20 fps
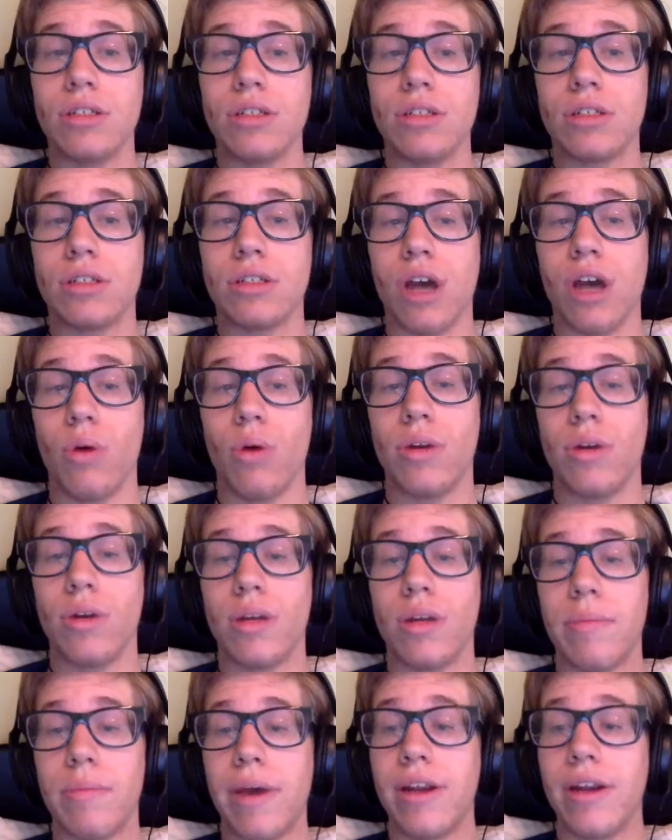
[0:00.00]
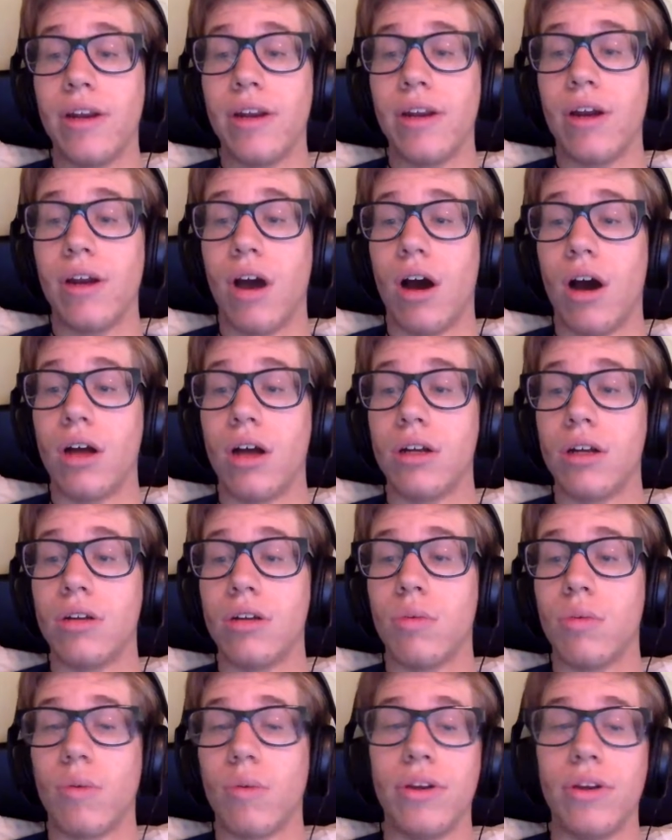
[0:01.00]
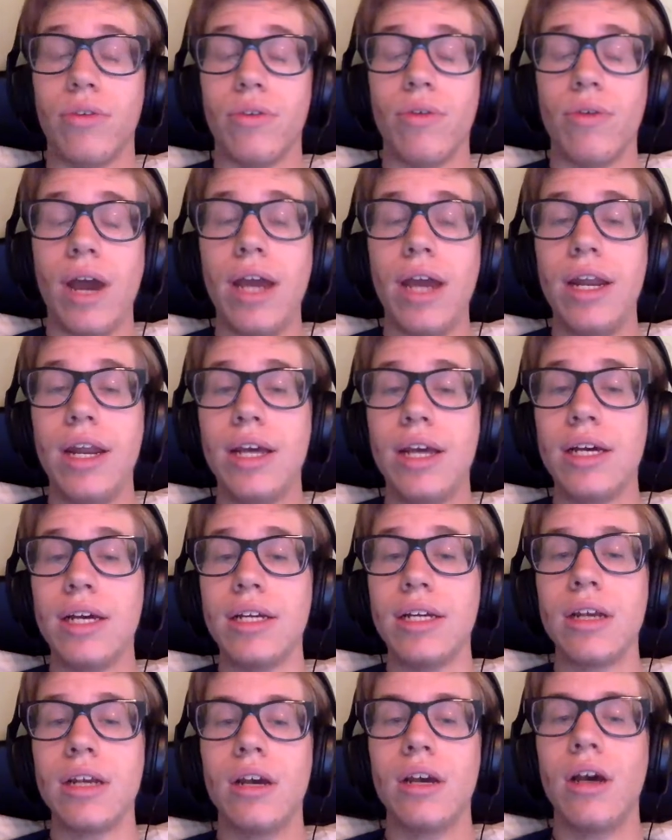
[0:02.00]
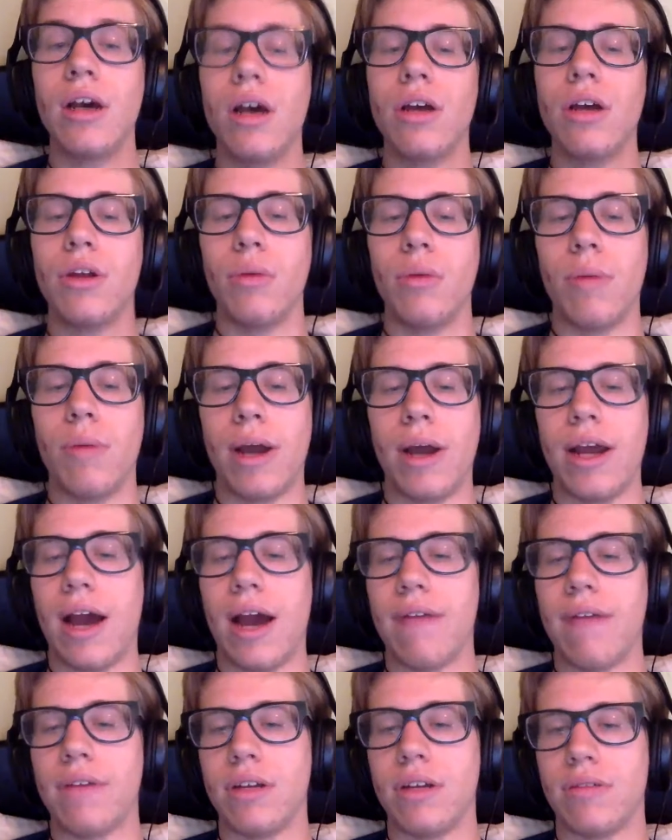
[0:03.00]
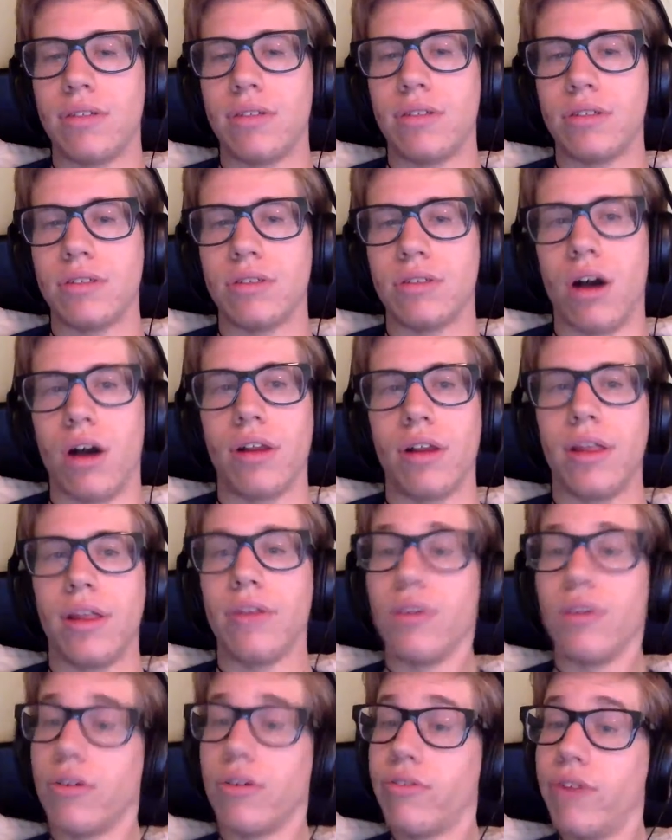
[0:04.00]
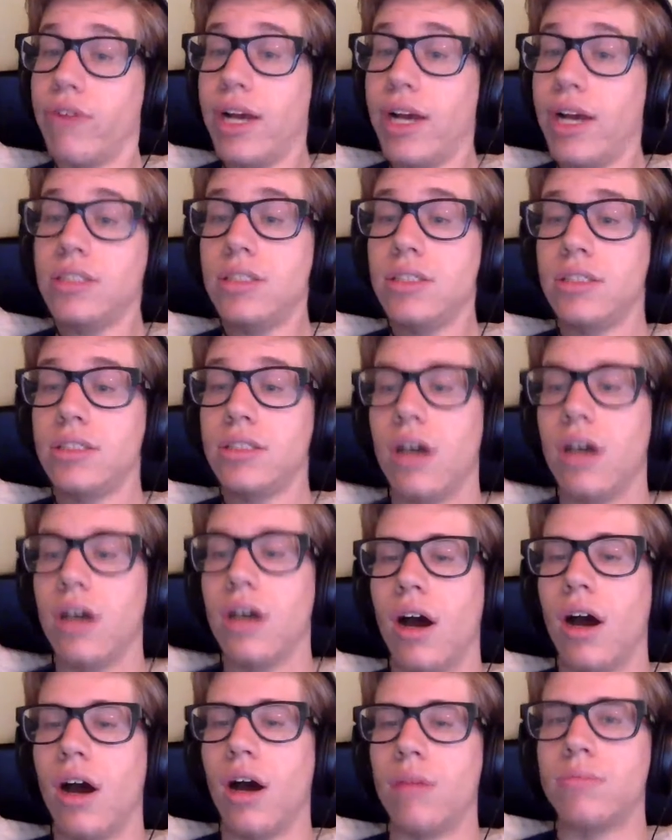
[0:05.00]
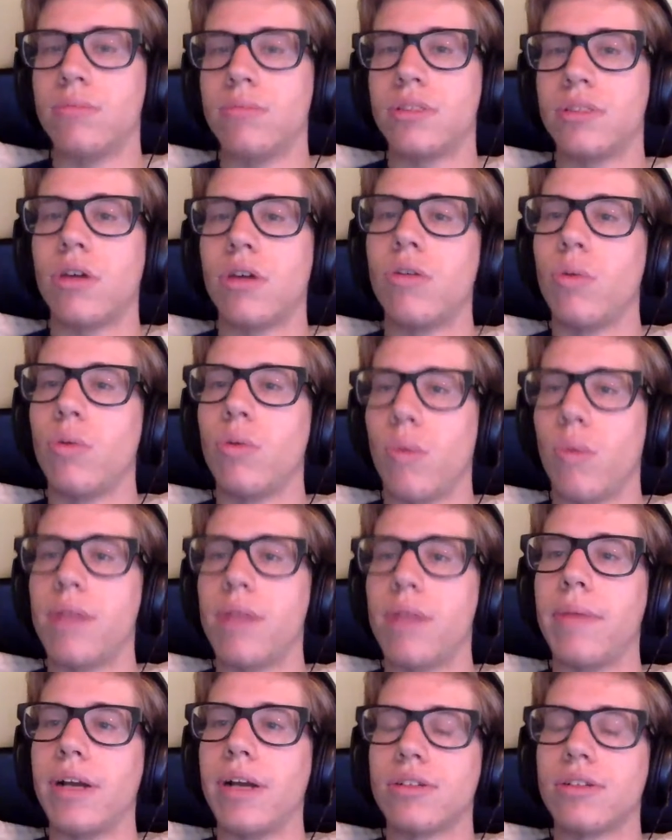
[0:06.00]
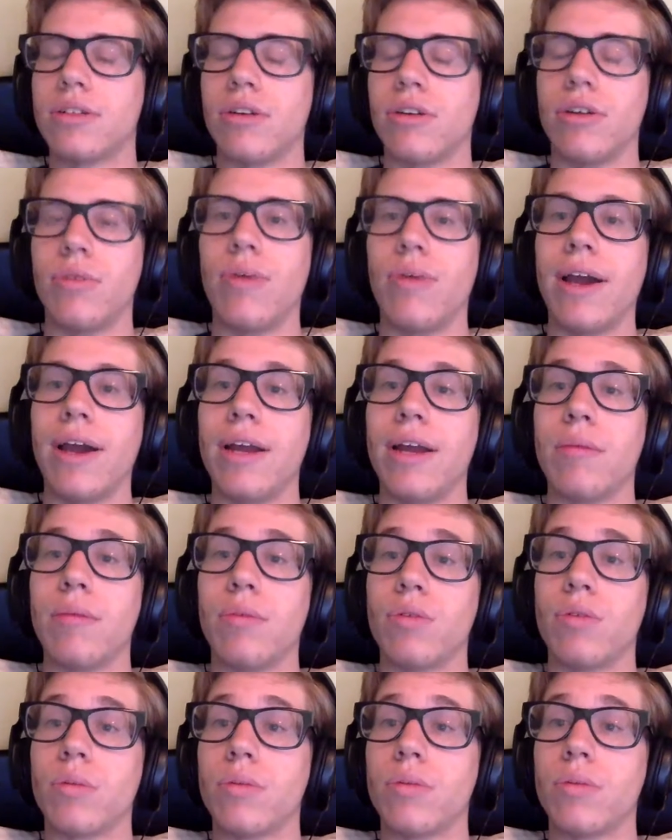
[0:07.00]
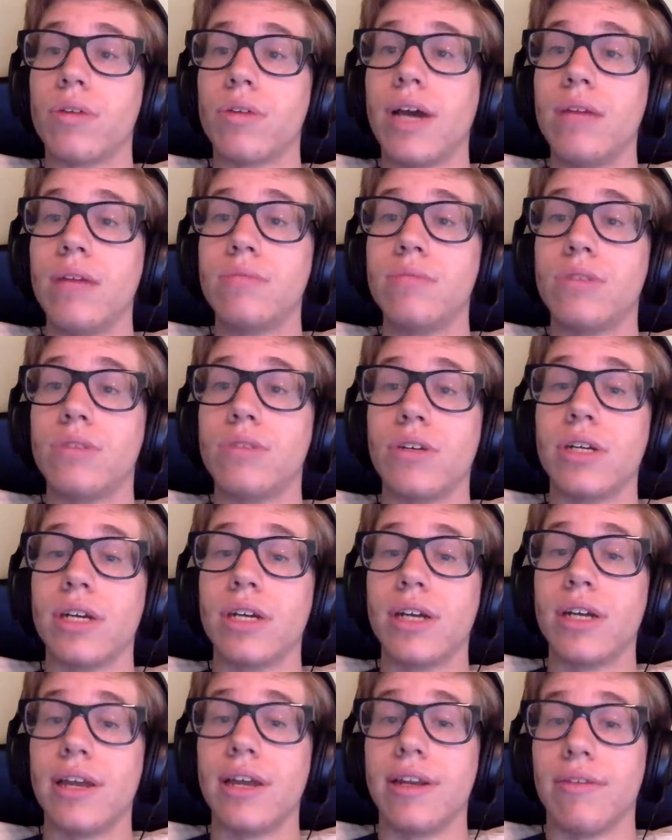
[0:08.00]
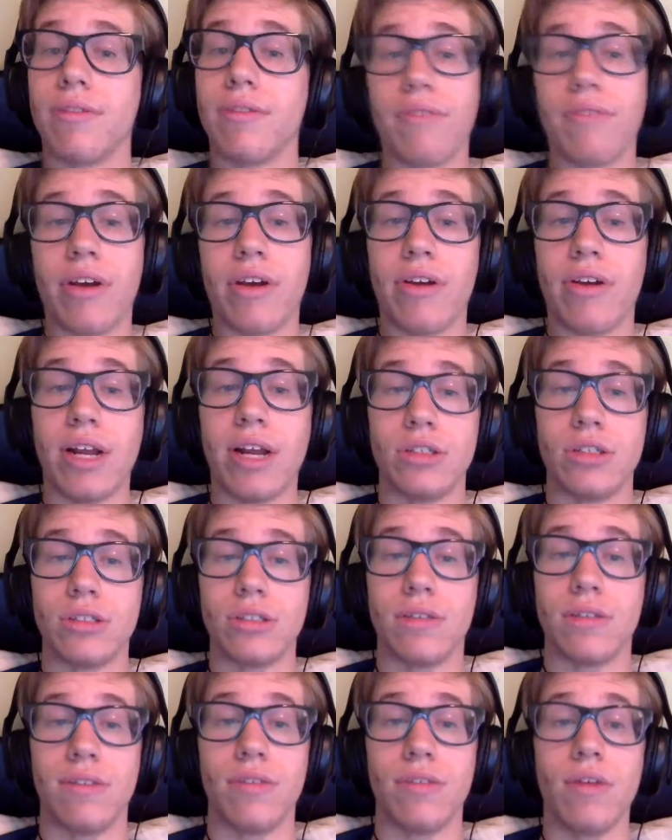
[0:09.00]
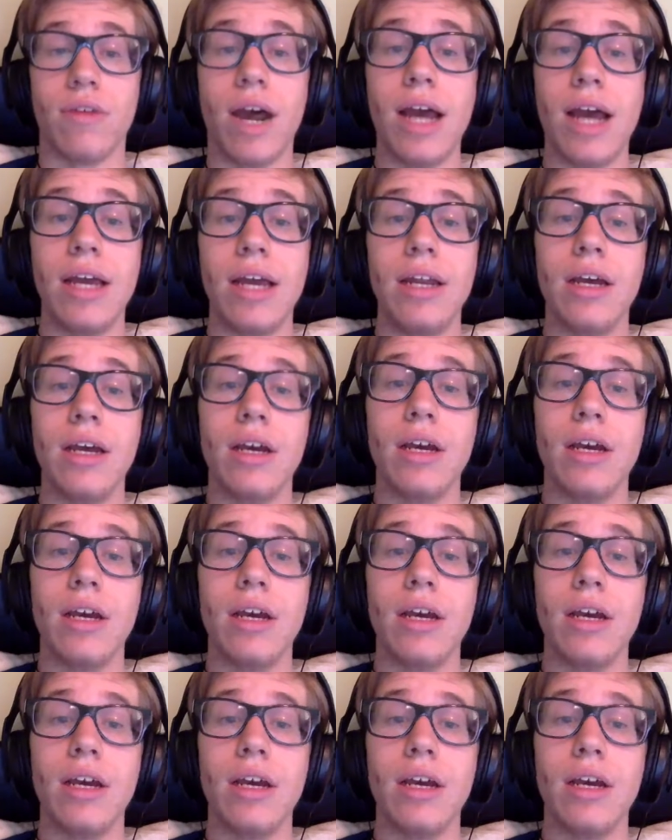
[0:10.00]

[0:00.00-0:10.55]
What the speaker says: So depending on when you write it, you might have a different song than your friends. So you want to make sure you write it multiple times so you can get different variations of the ride.